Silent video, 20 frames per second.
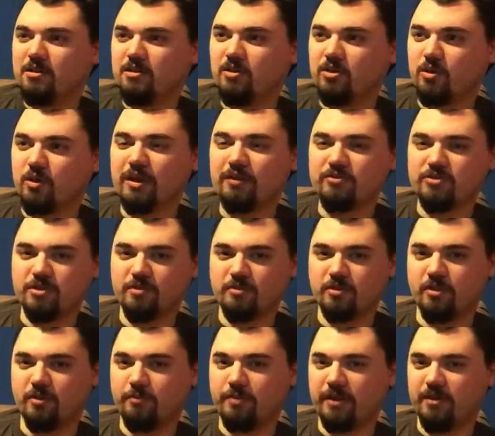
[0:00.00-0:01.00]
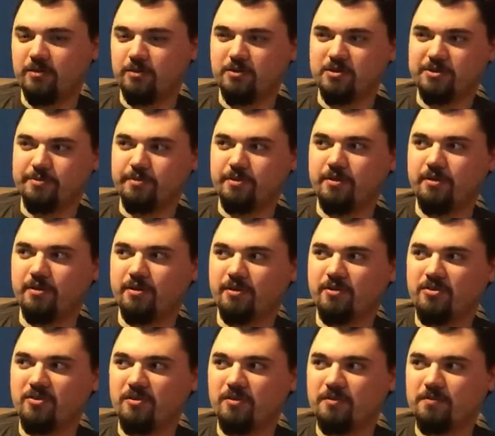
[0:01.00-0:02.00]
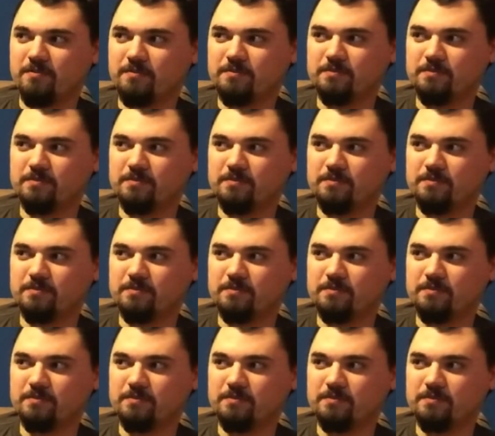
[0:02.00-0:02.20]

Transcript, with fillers: They go after something called Pandora's Box.